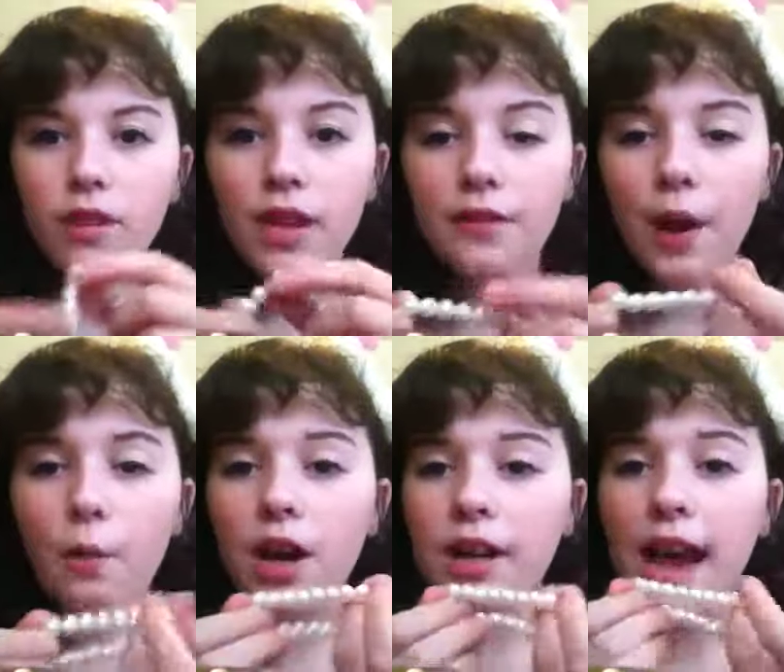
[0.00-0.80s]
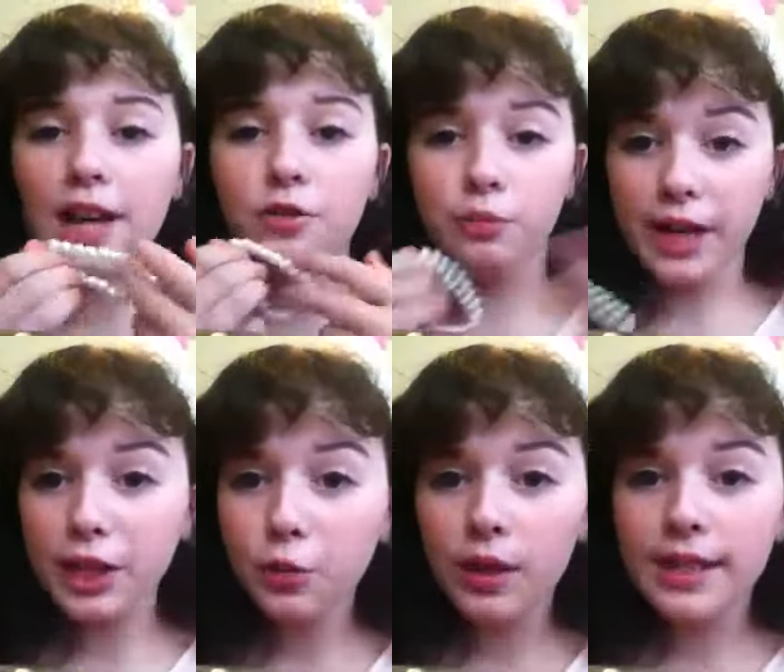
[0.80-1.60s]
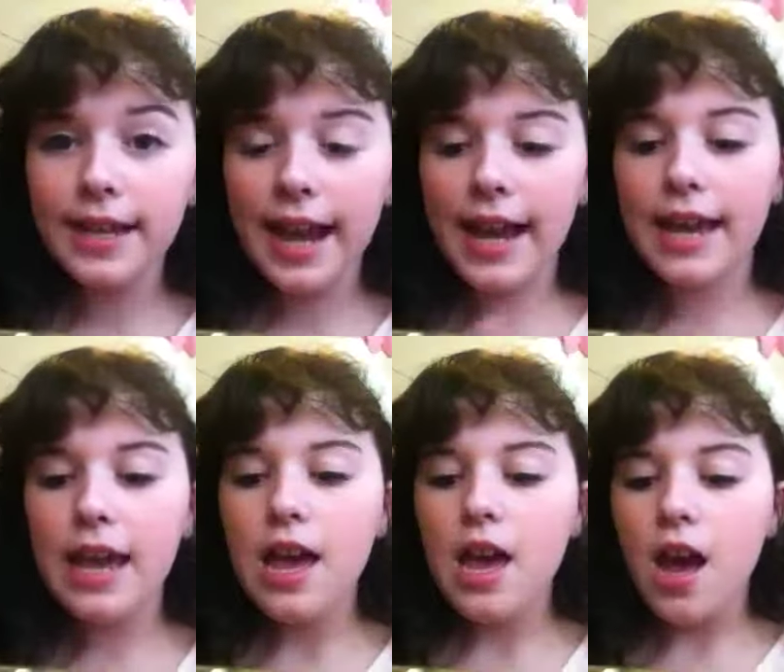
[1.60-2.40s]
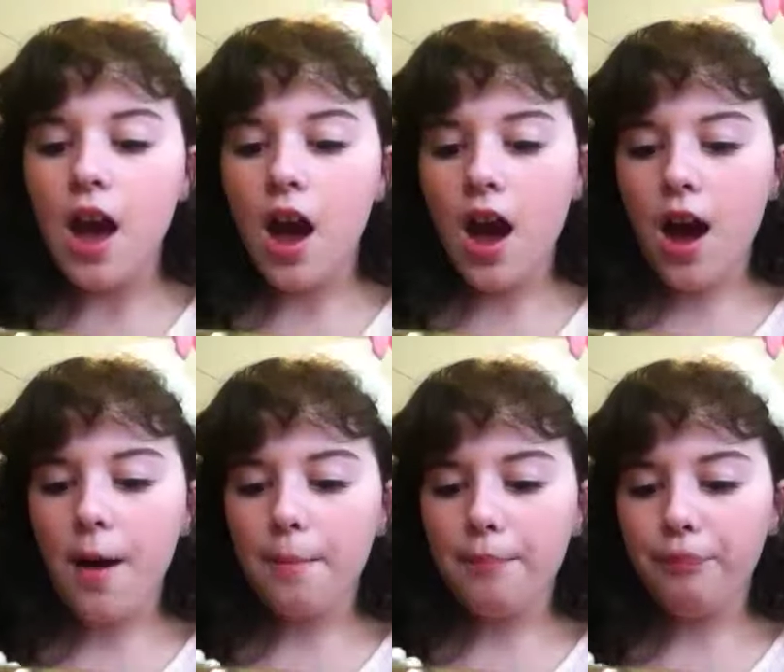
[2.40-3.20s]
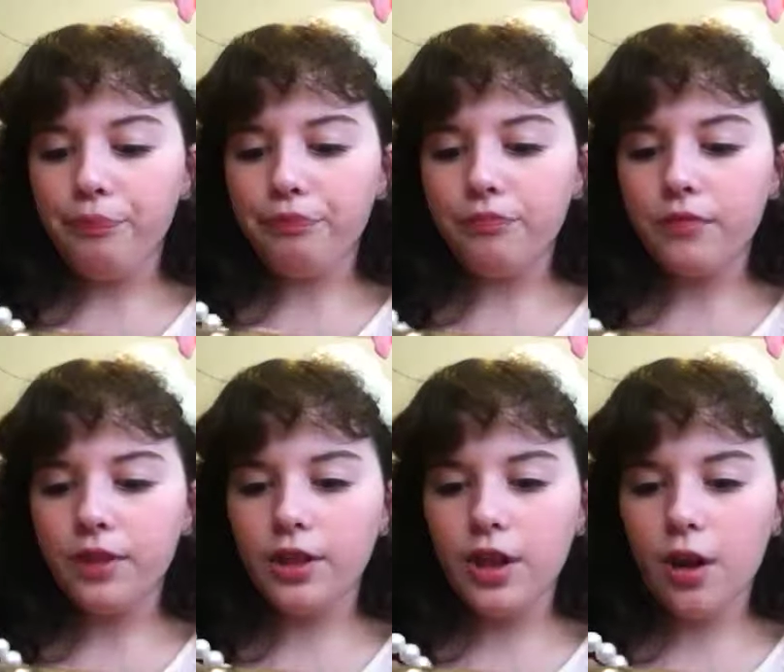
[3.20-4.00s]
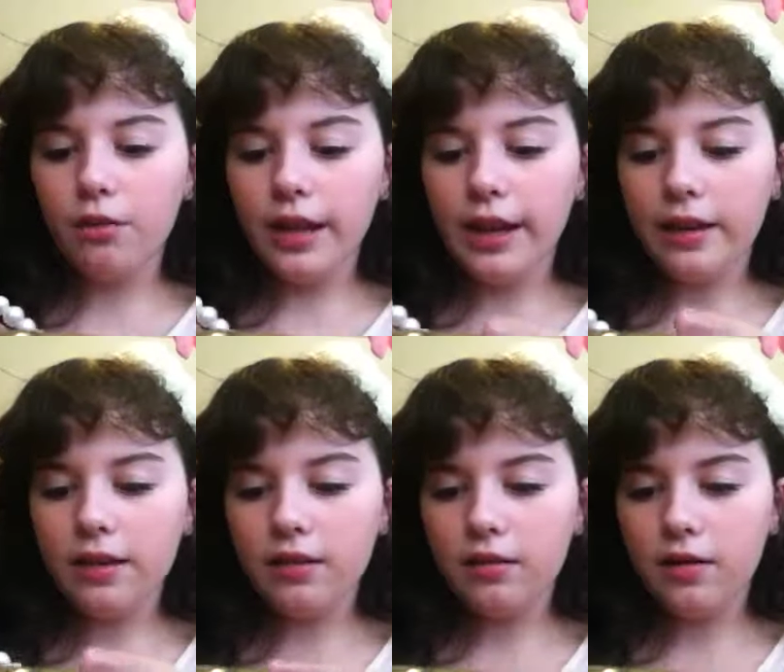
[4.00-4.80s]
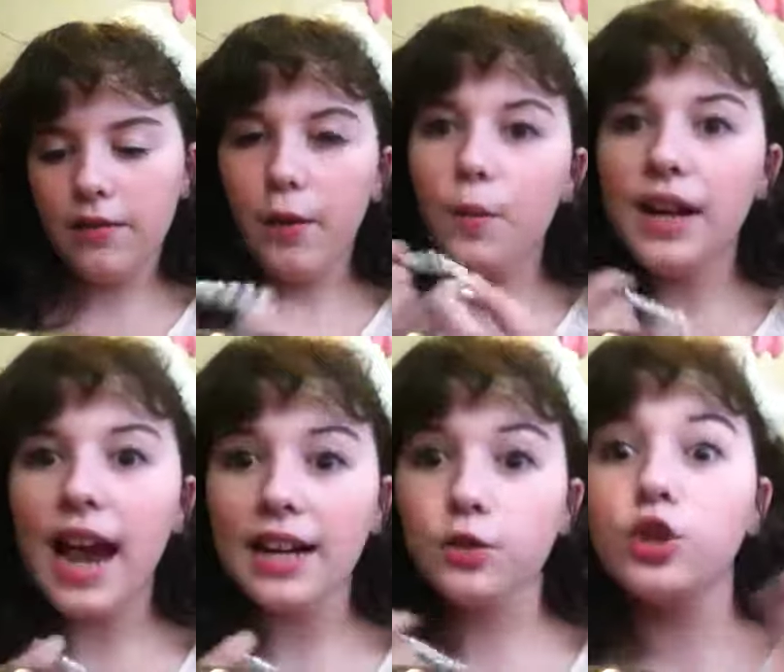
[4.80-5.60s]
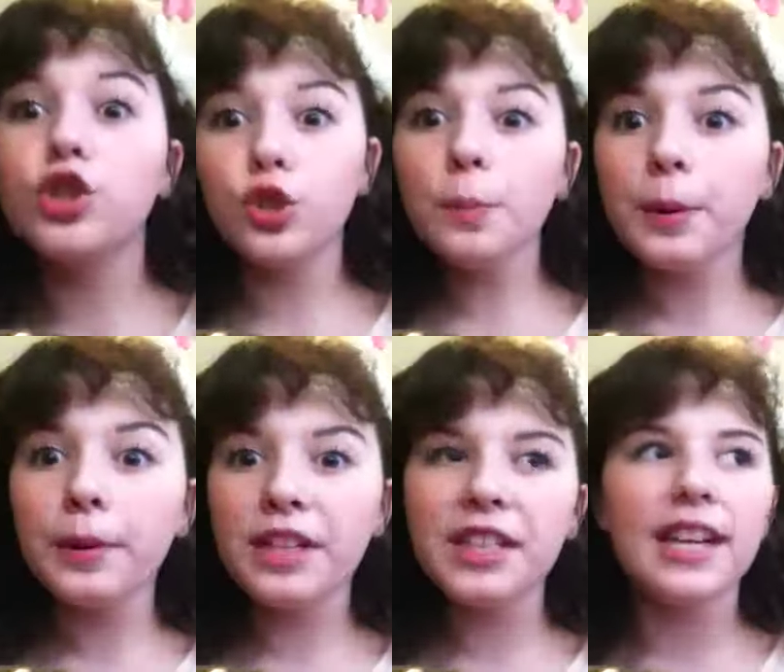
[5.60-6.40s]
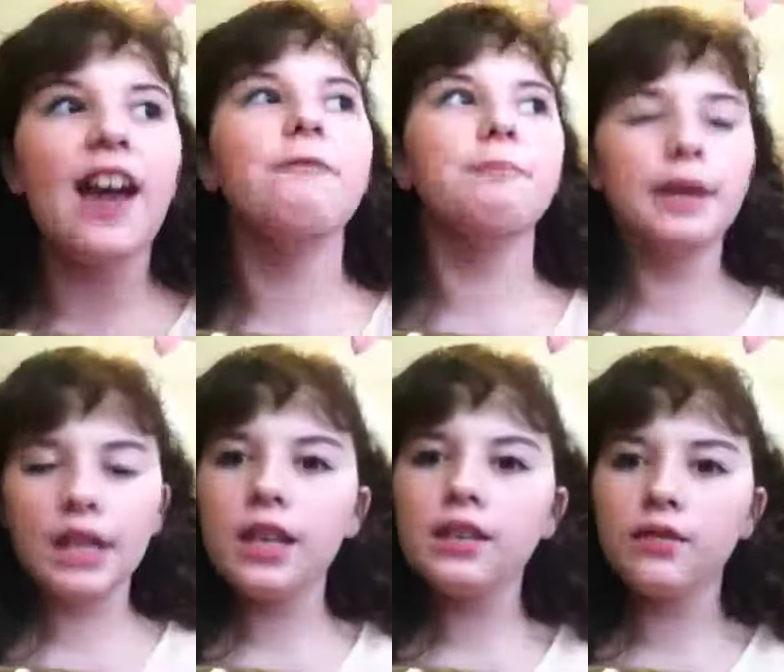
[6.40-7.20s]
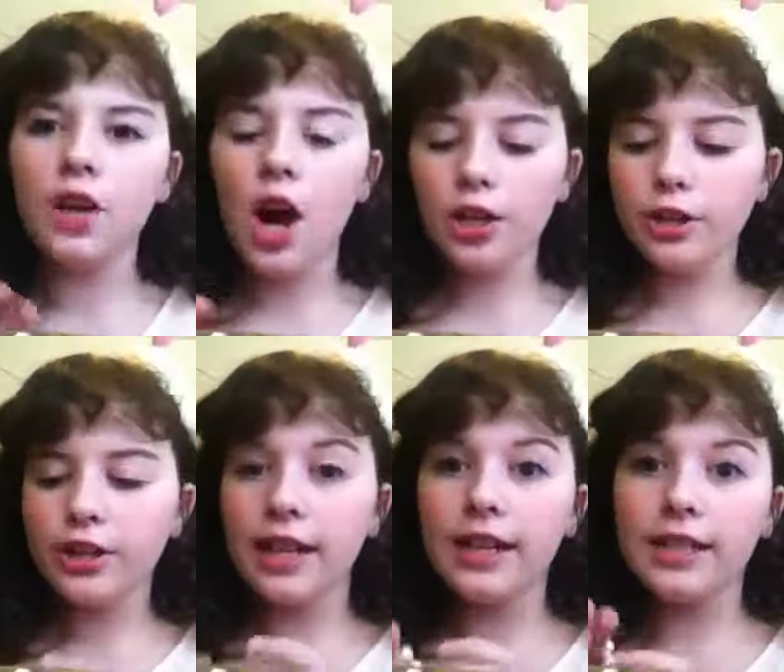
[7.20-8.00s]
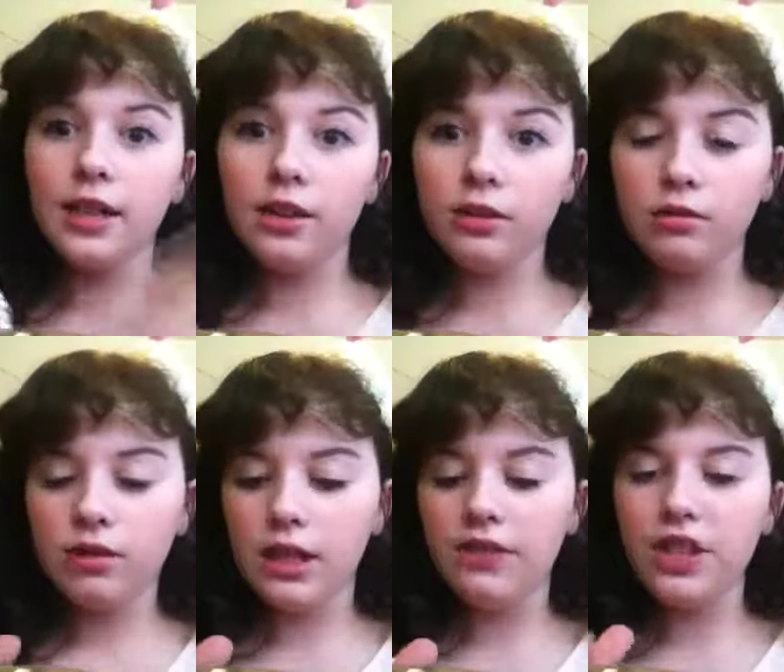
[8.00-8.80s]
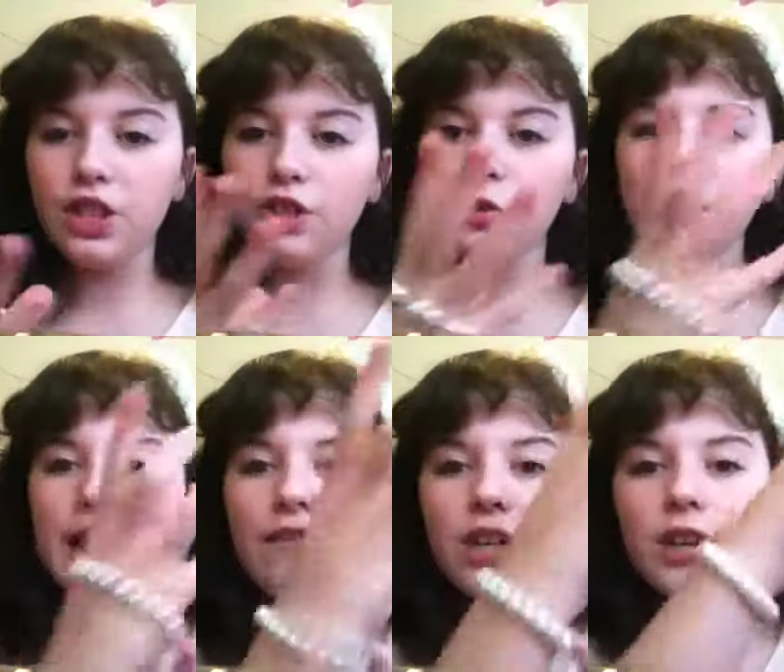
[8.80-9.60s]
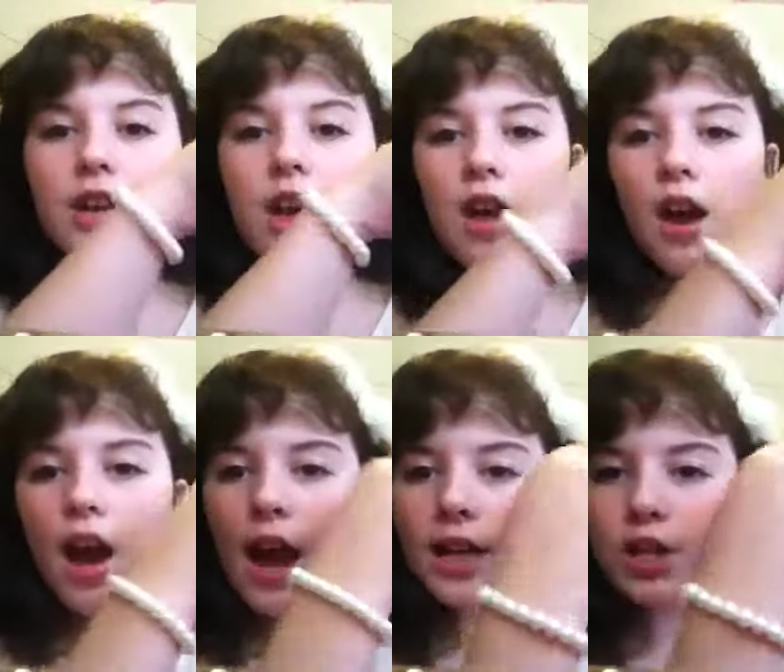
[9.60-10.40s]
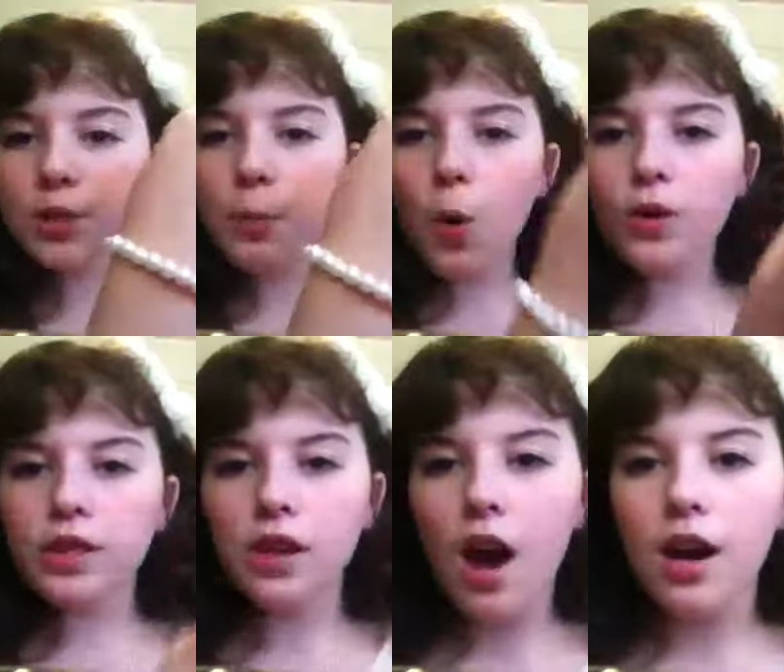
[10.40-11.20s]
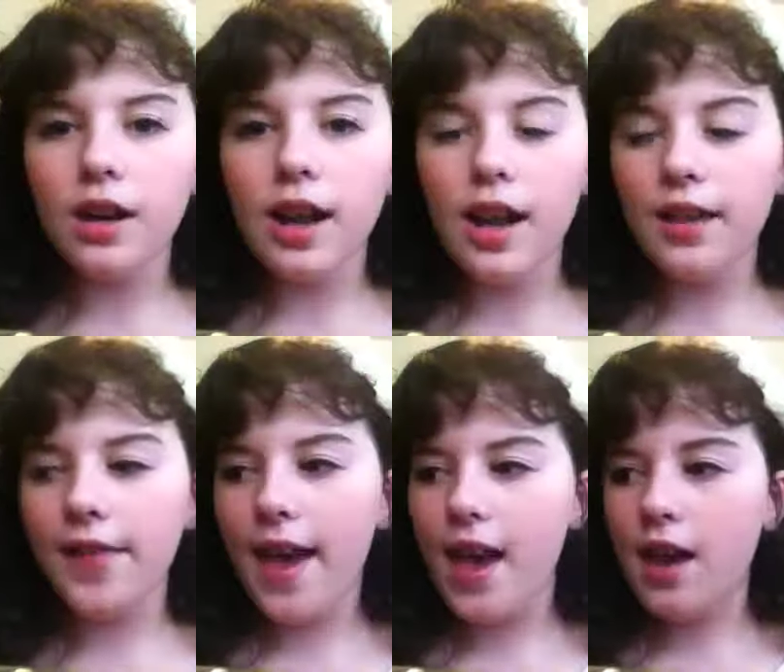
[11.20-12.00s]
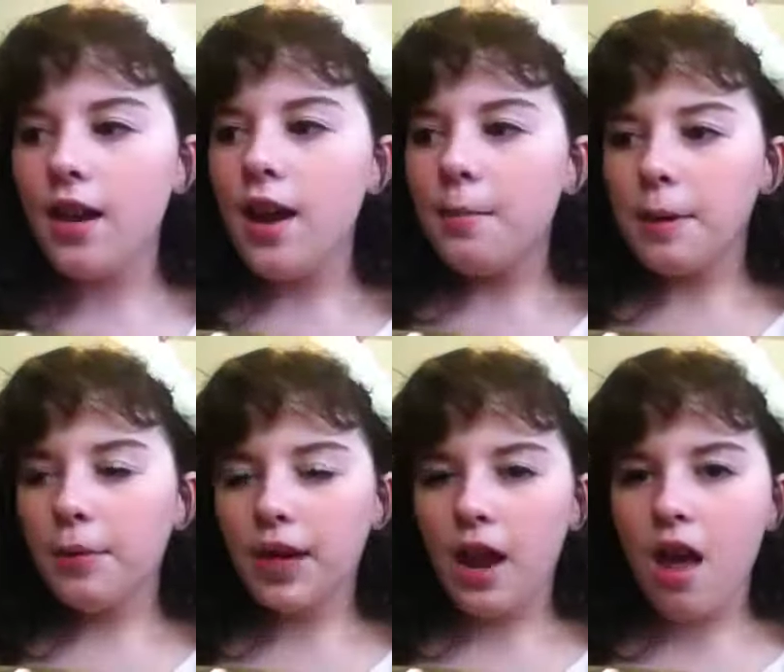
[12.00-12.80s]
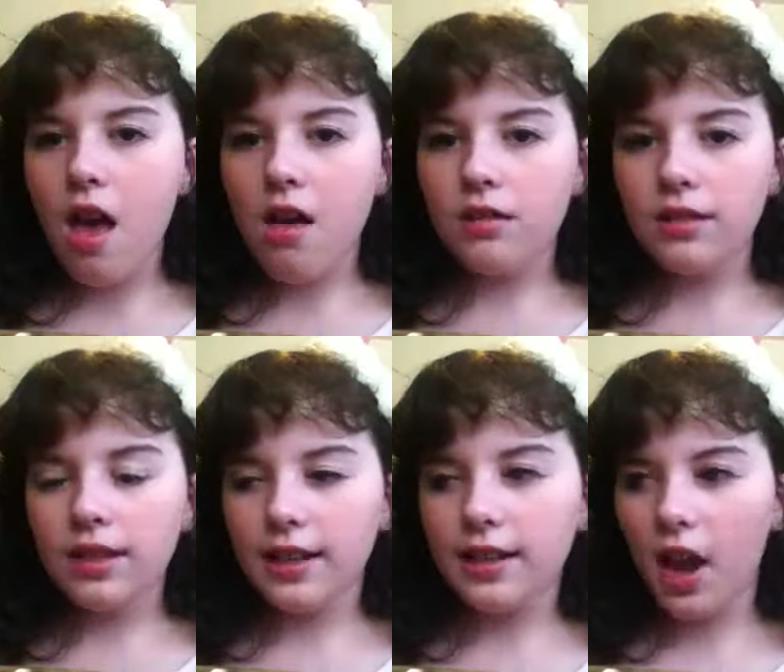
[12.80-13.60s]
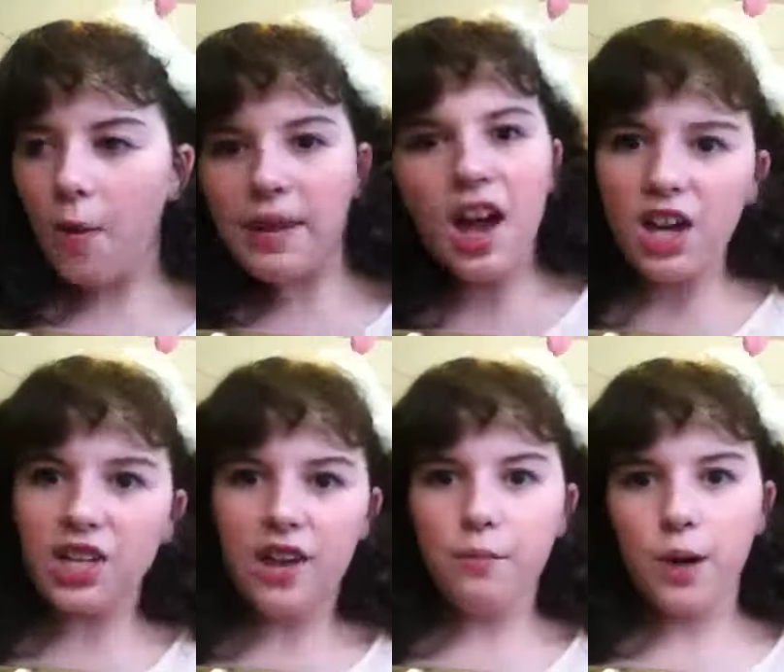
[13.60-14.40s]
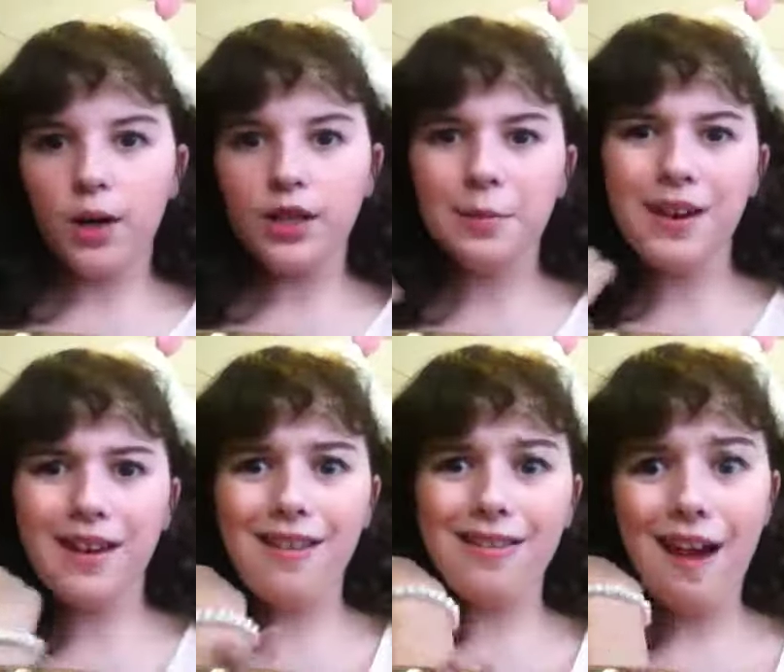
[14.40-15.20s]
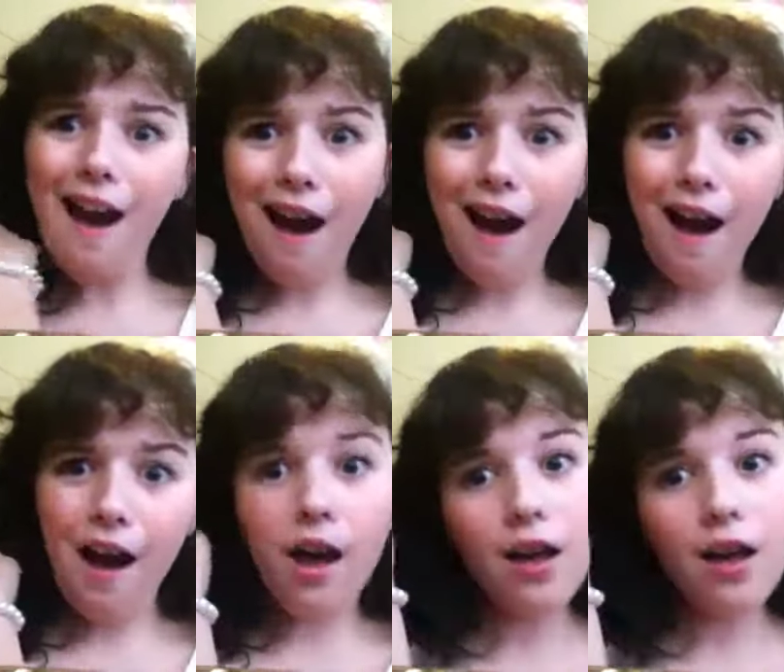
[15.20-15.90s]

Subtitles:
if I want to act rich one day, you know, like, if I want to act super rich, like, I have billions of dollars, like I see on those TV shows or whatever, I can just pull this on, and then people get, like, say, oh my gosh, you have pearls? I'm like, yeah,